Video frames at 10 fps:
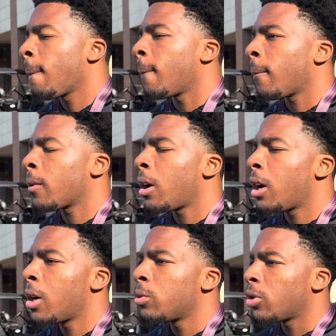Mm-hmm.
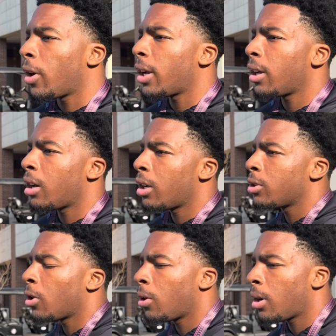Uh, it was great. Uh, you
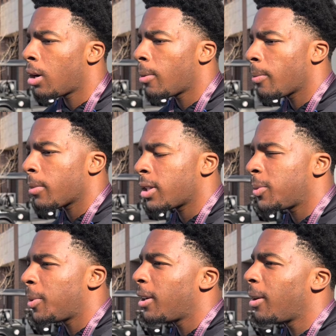know, um, it's
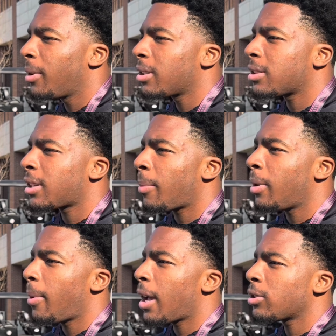been a little minute since I've
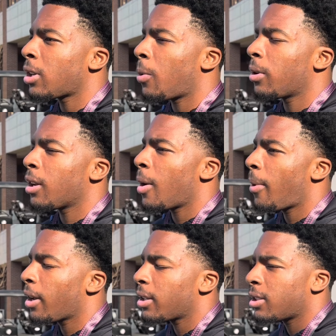been back, so I wanted to come
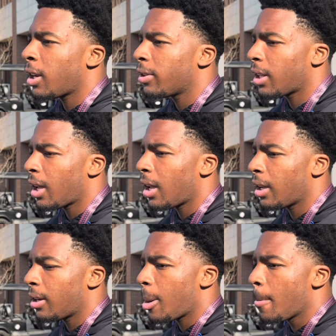back and see everything
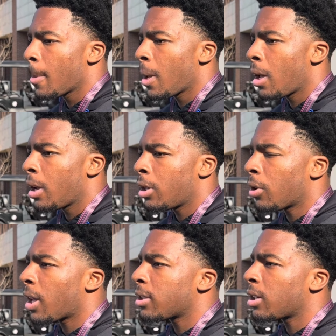and um, you know
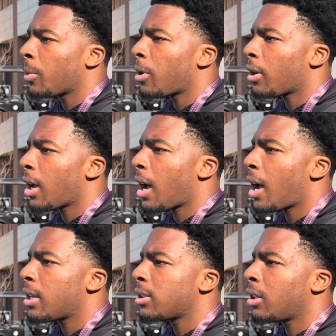catch up with all the
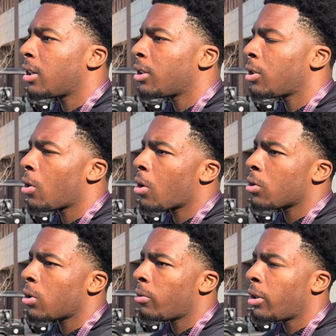guys and uh, you know
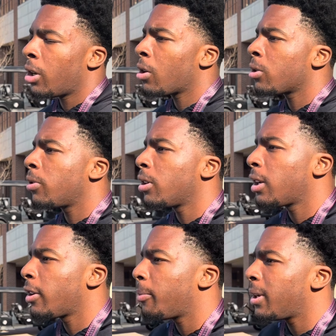Coach Norvell, Coach Fuller.
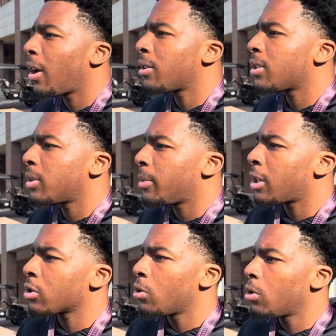They've been down to see me at
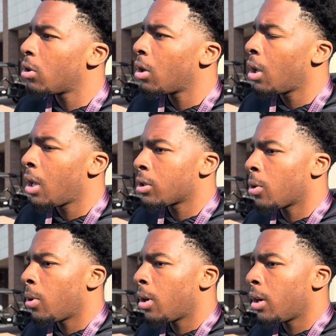school,
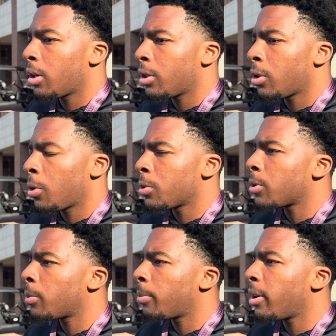so uh, you know it was
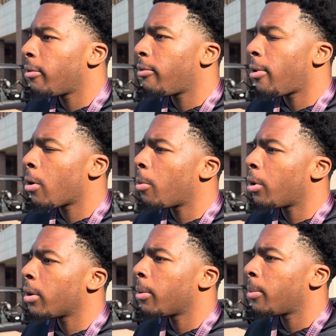a big focal
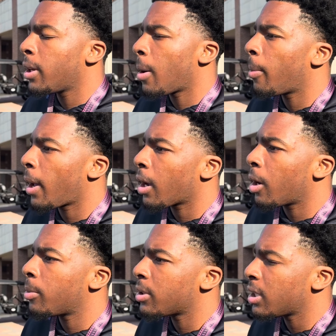point of me coming back
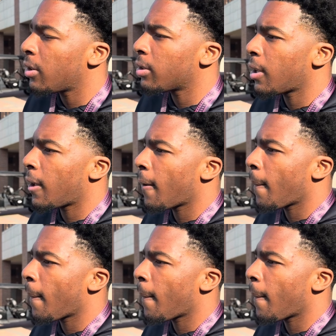up and seeing everything